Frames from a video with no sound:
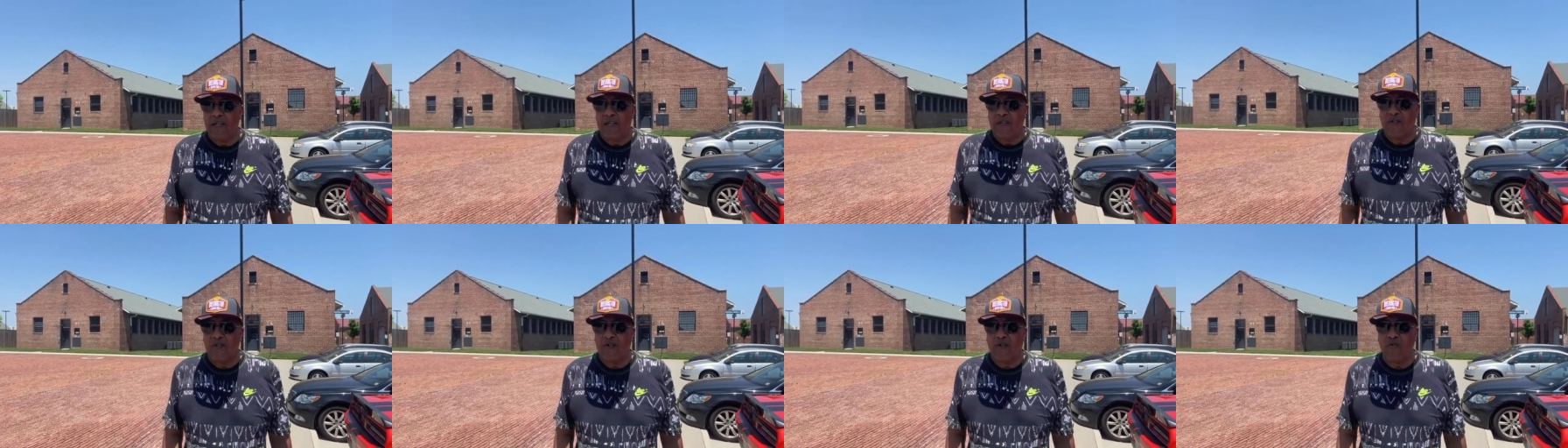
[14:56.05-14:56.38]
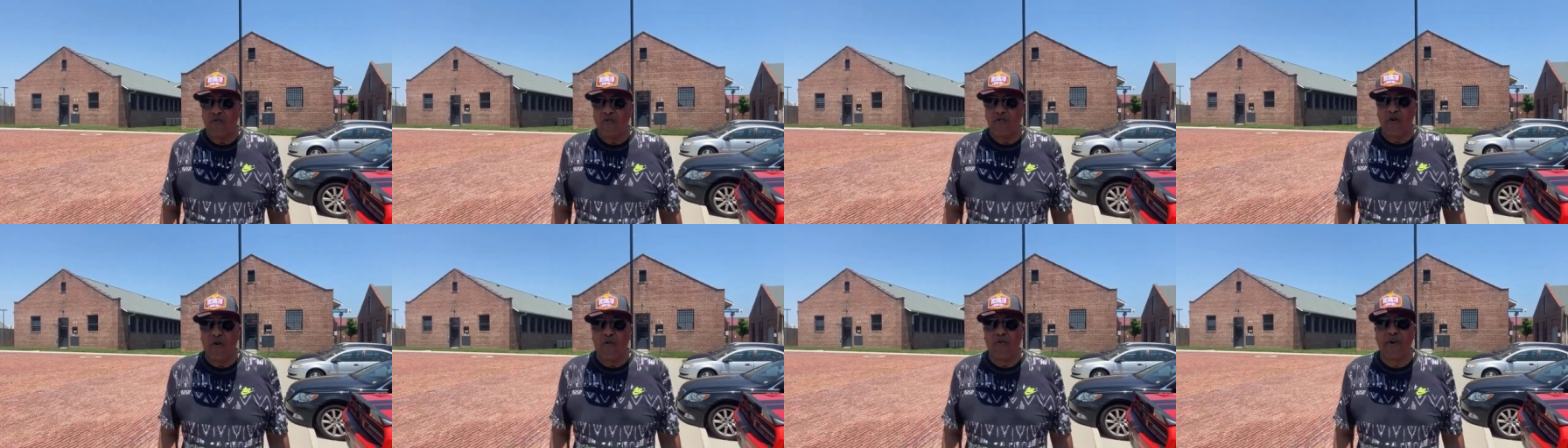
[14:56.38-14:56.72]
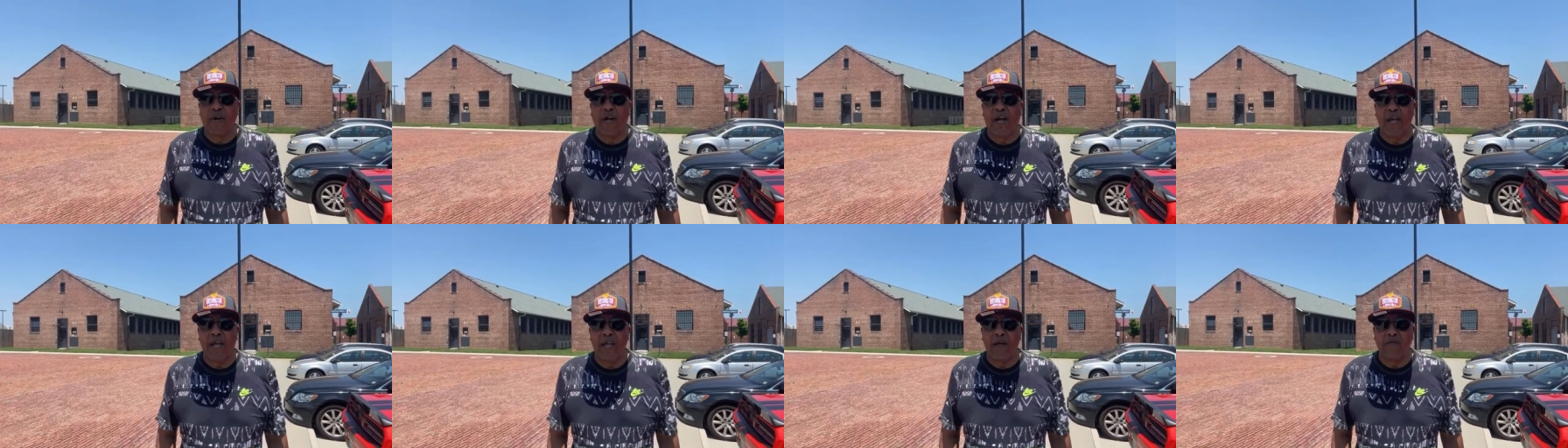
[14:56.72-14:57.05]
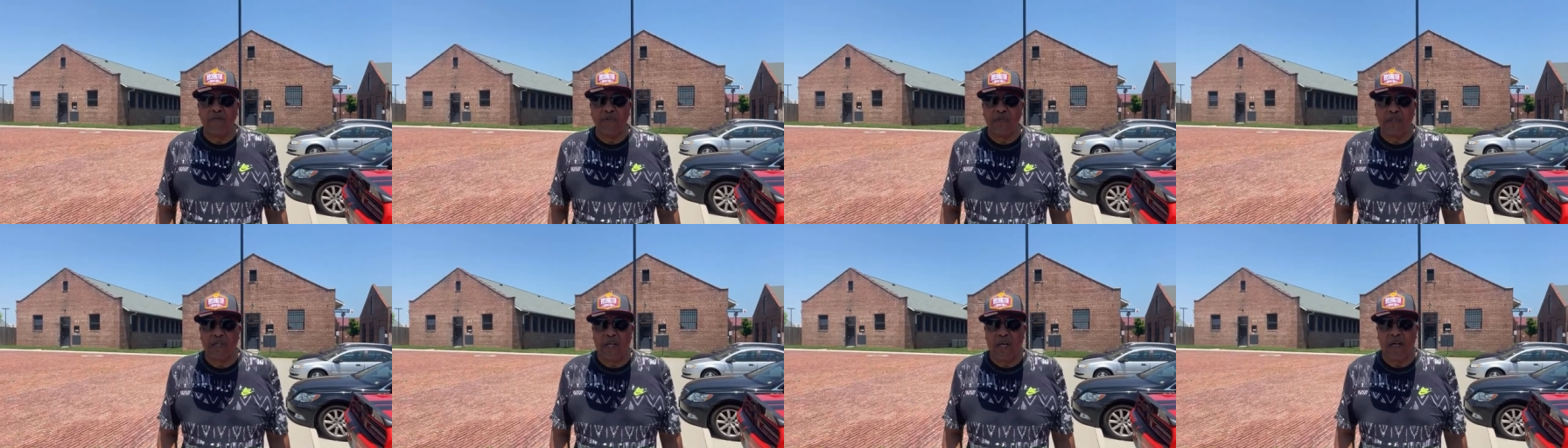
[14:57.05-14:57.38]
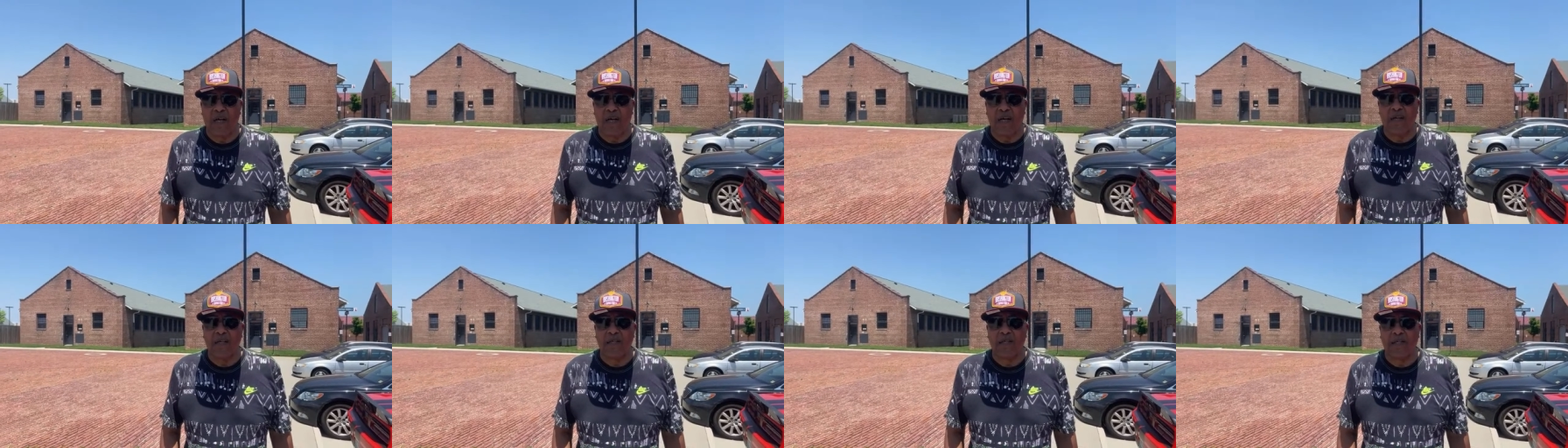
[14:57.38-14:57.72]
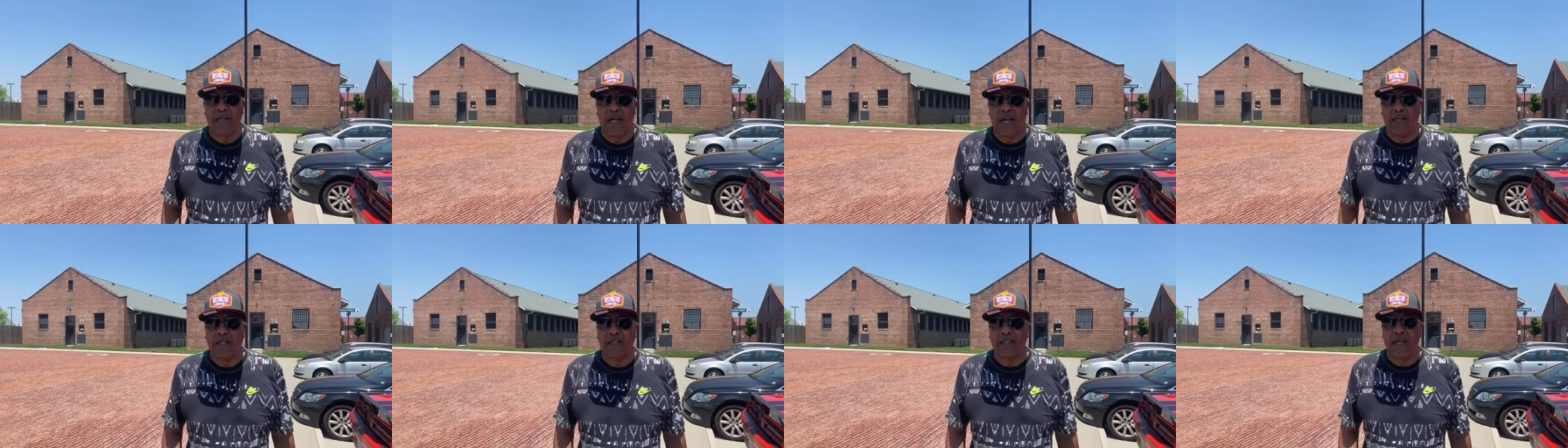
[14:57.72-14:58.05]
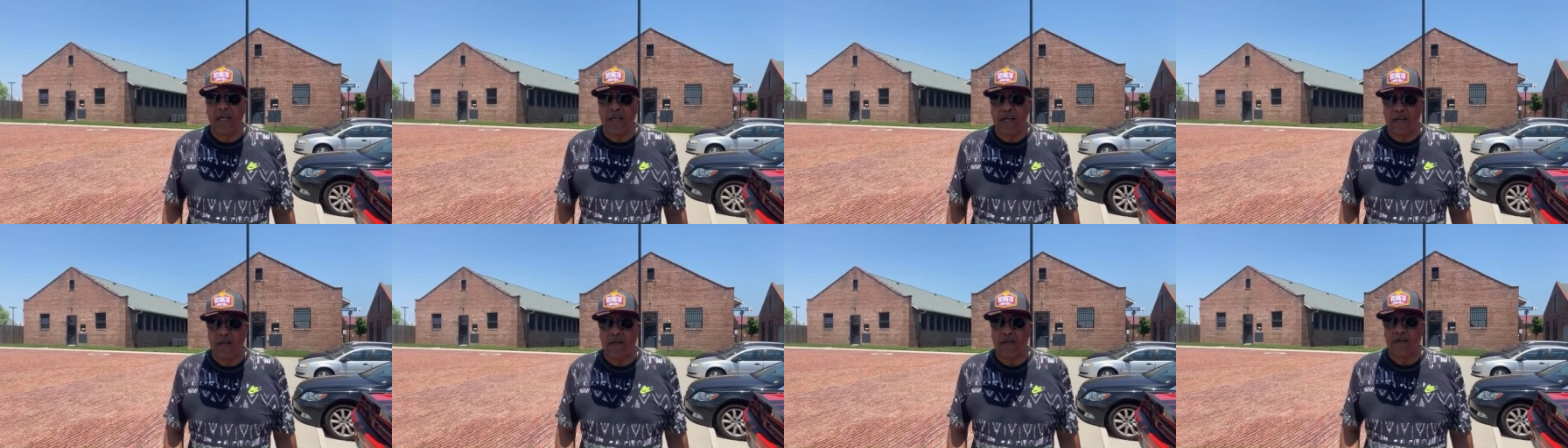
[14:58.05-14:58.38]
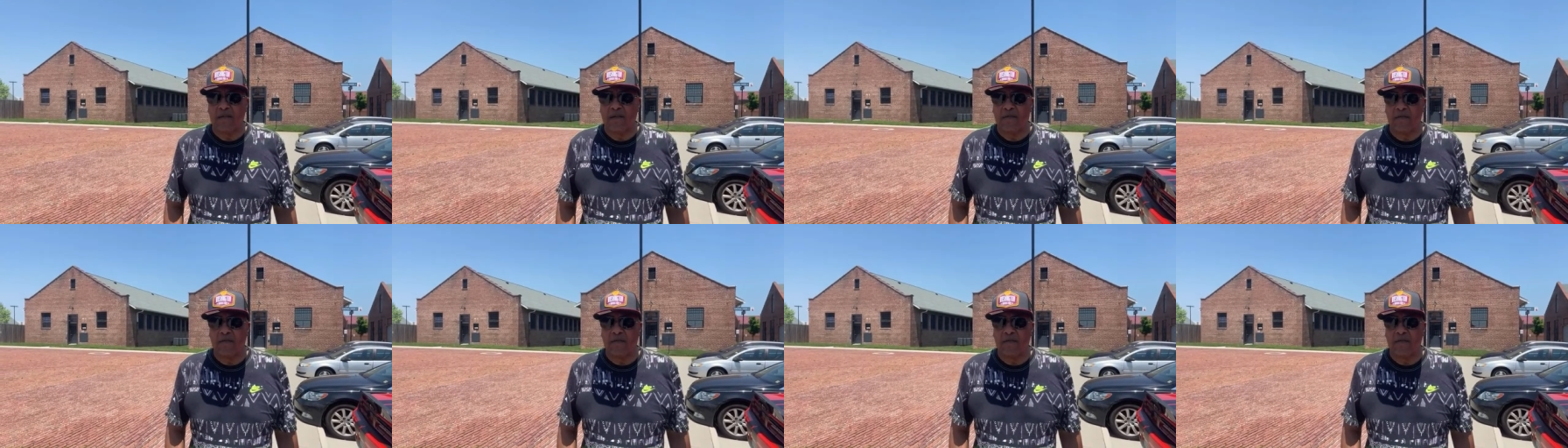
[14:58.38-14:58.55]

So go to Amazon.com,